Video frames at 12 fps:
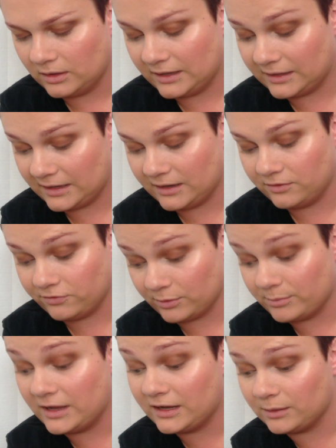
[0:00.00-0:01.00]
again
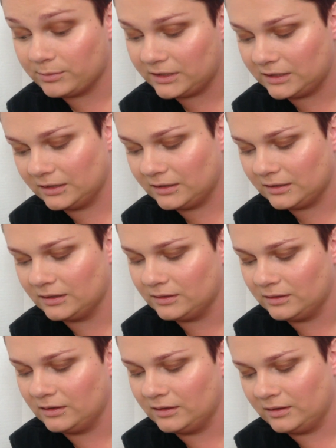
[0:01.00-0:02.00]
from Makeup Geek.
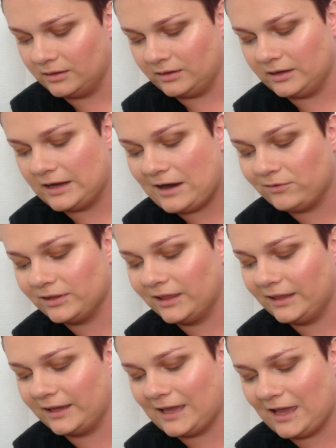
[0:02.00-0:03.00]
I really
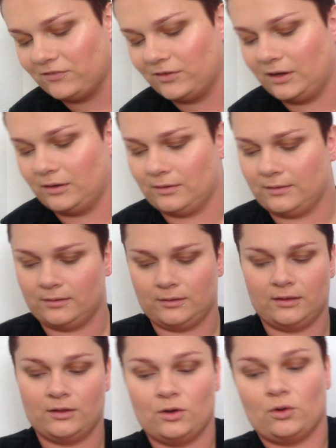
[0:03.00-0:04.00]
like having
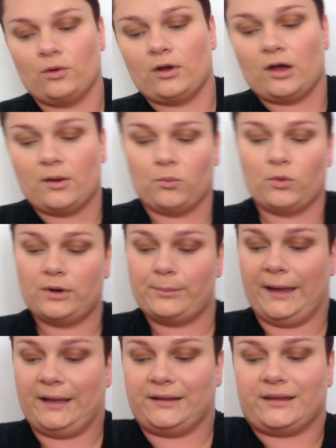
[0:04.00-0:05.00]
one
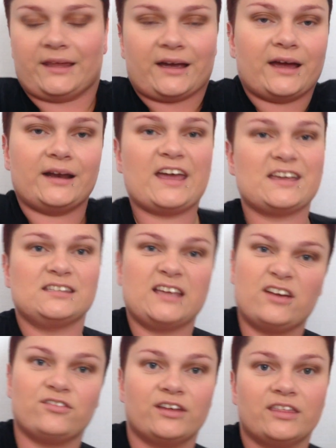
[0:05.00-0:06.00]
palette that kind of has
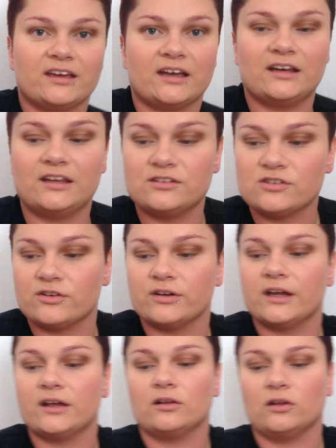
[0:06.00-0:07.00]
everything I need to
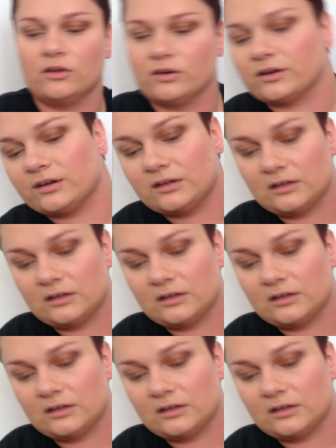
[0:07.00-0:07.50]
create a look,